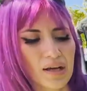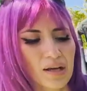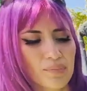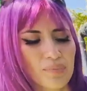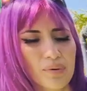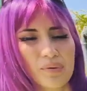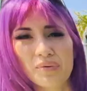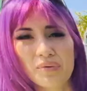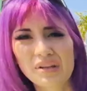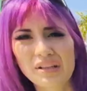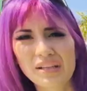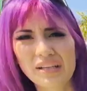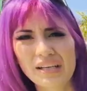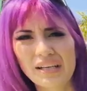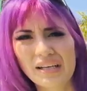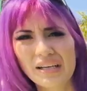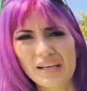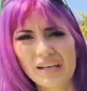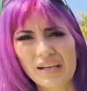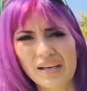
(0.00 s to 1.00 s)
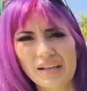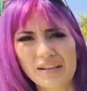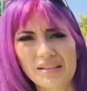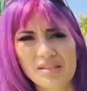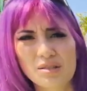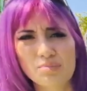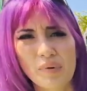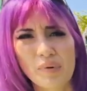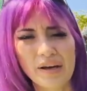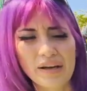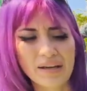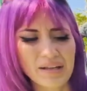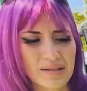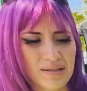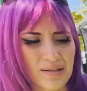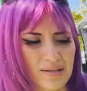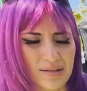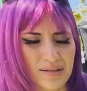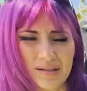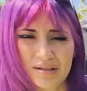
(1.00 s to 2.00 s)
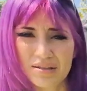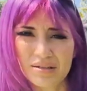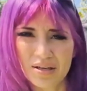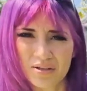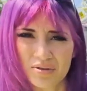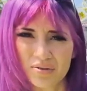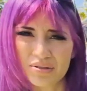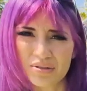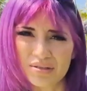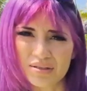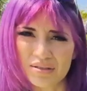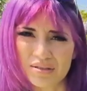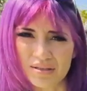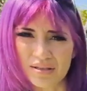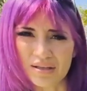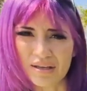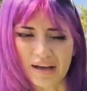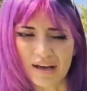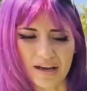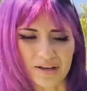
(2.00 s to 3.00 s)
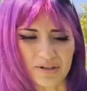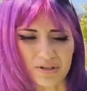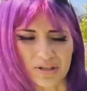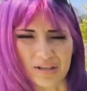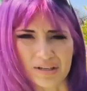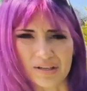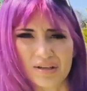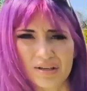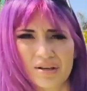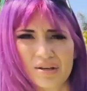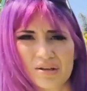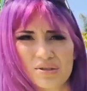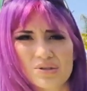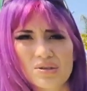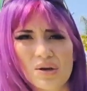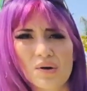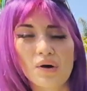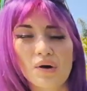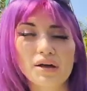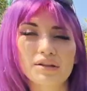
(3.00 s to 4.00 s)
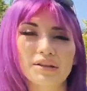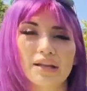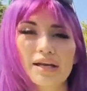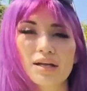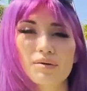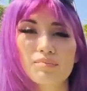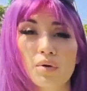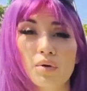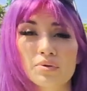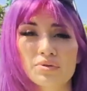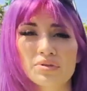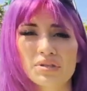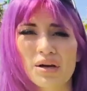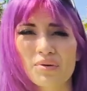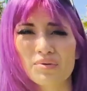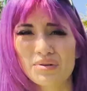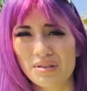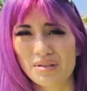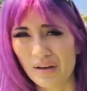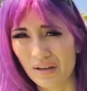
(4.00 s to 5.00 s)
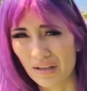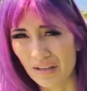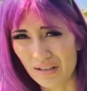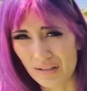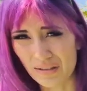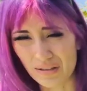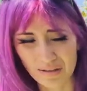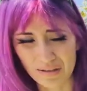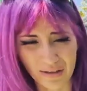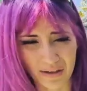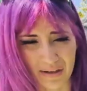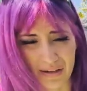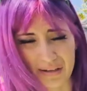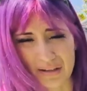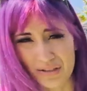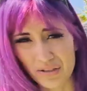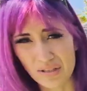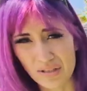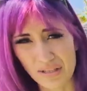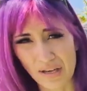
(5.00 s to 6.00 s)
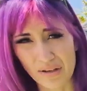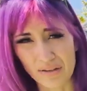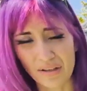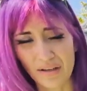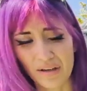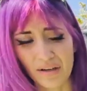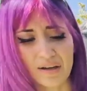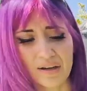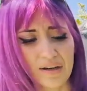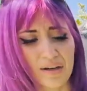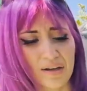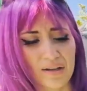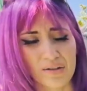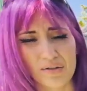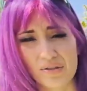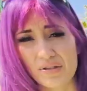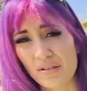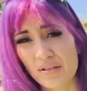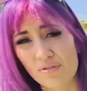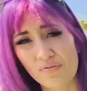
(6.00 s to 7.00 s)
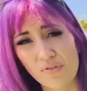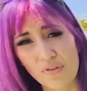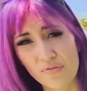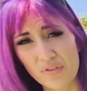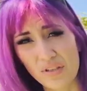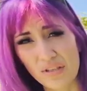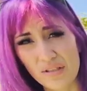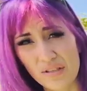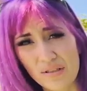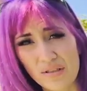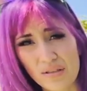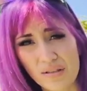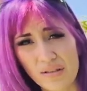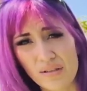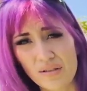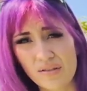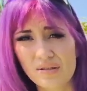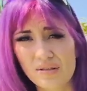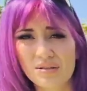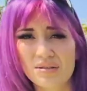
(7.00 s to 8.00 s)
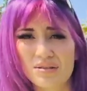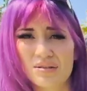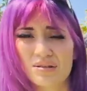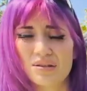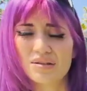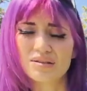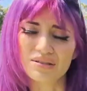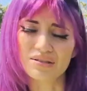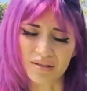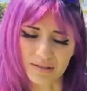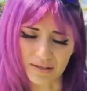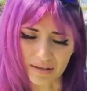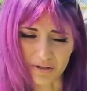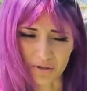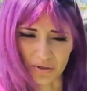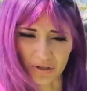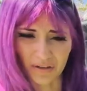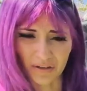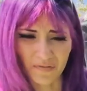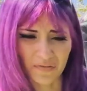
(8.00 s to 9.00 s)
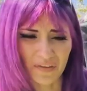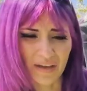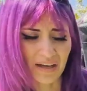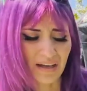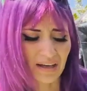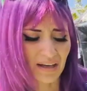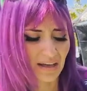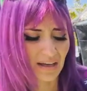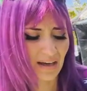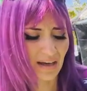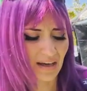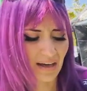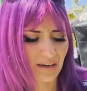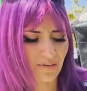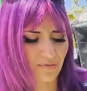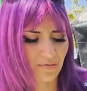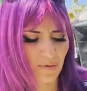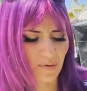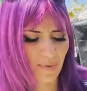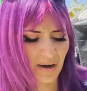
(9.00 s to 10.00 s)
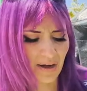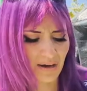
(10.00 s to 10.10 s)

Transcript: but really this bike is a 600cc engine. So unlike most Kawasaki's Ninjas out there, they're 650s, this is a 600. And from my